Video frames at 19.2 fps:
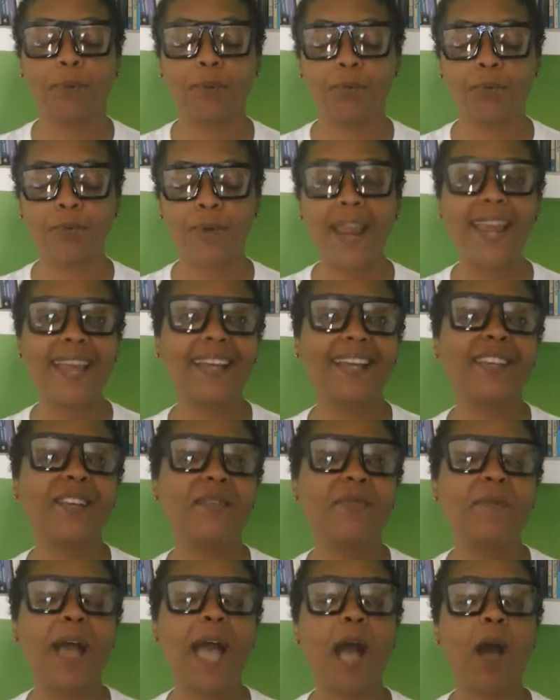brand
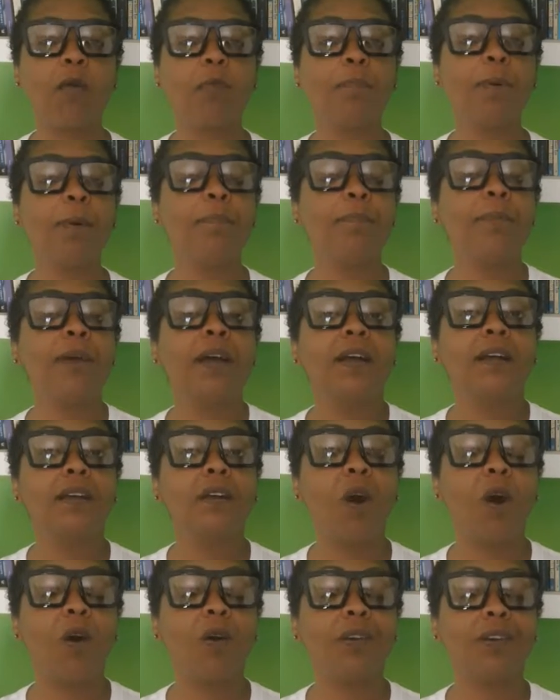new album
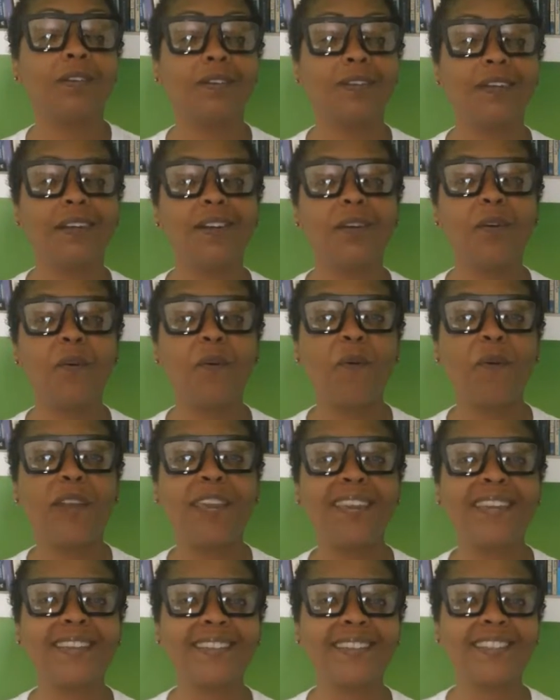called
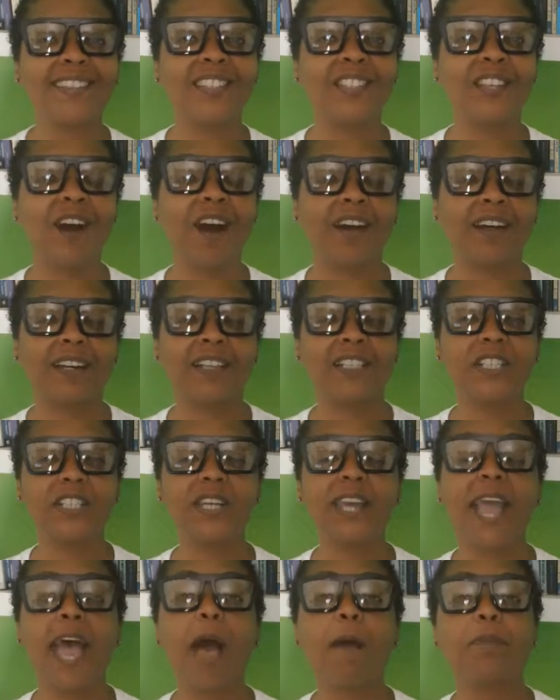Oya's Daughter.
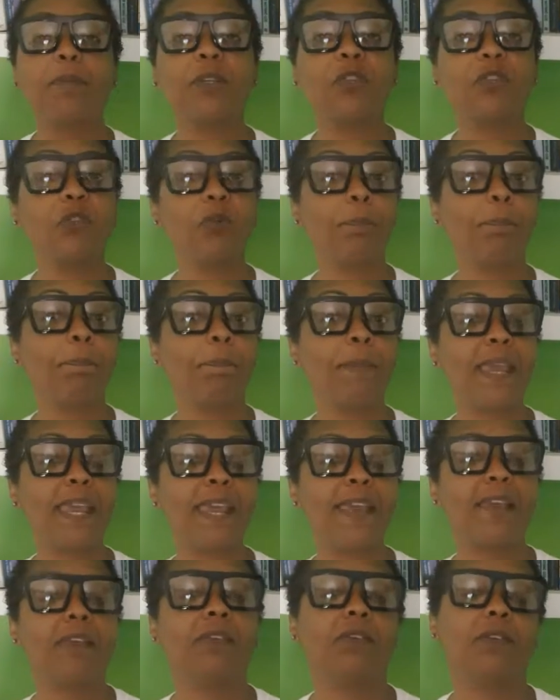She happens to
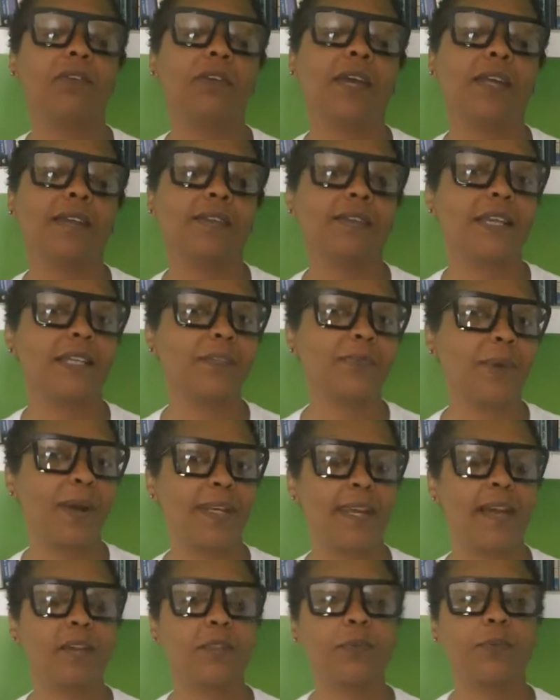be in the United States right
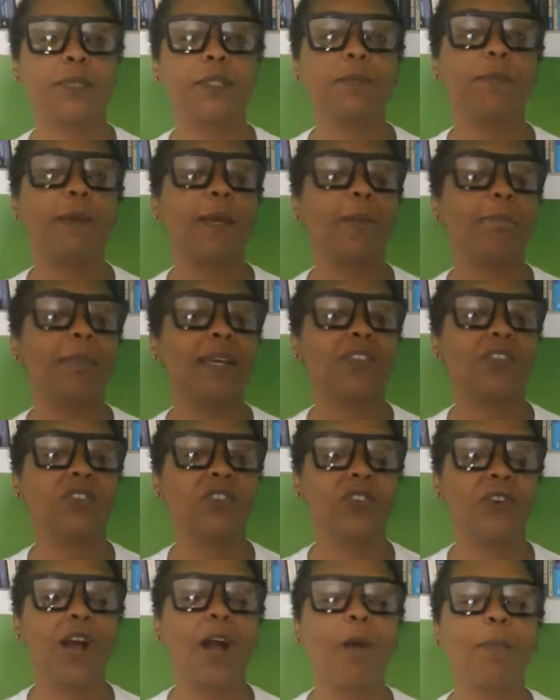now as we speak, mixing
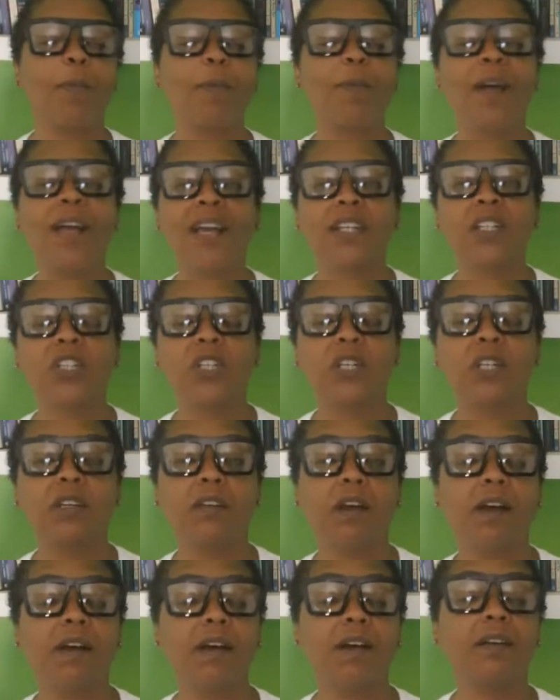her album. She
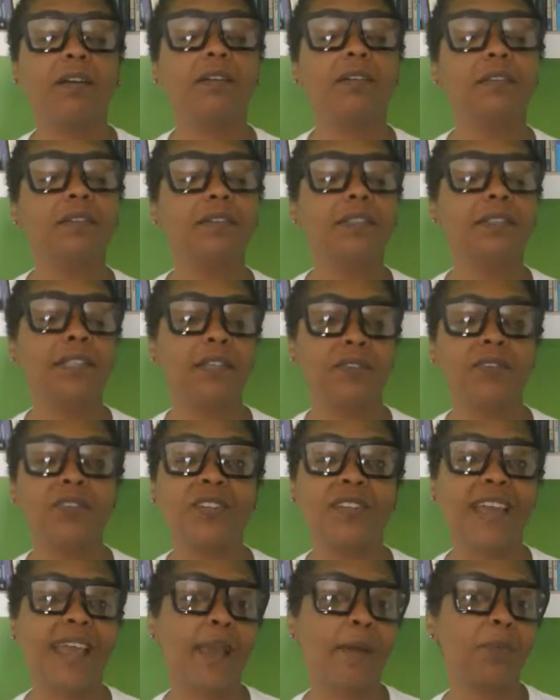lives
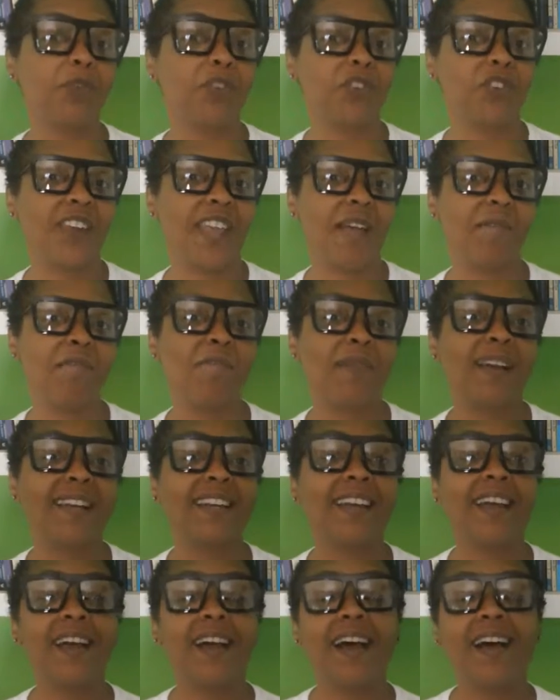in Amsterdam, but
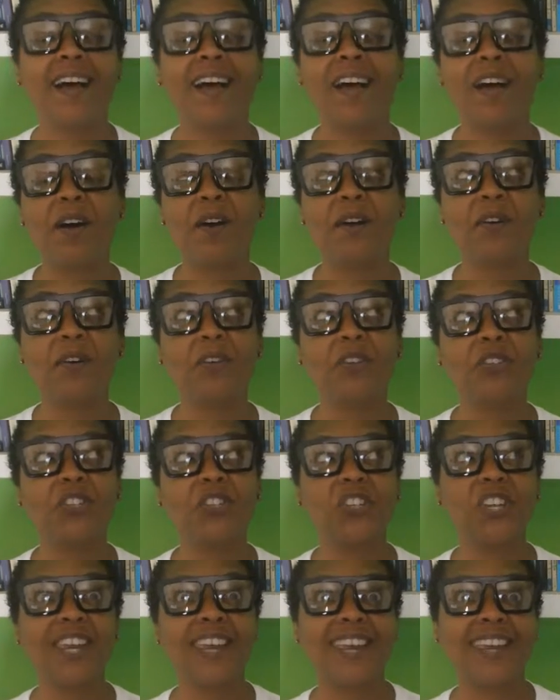
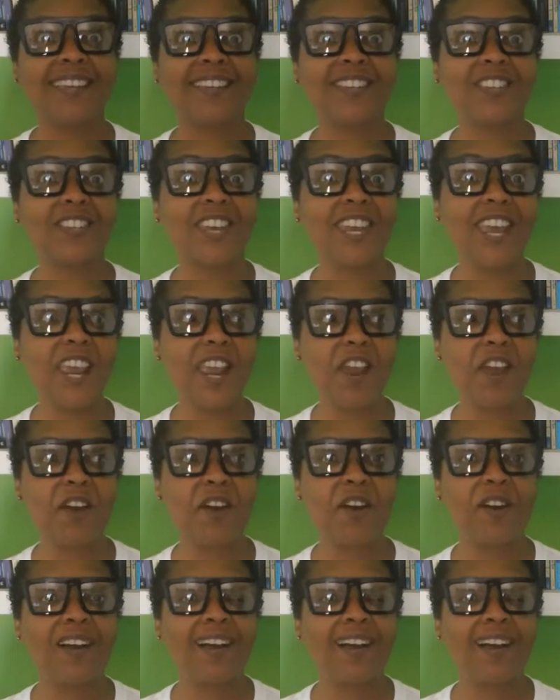she is here.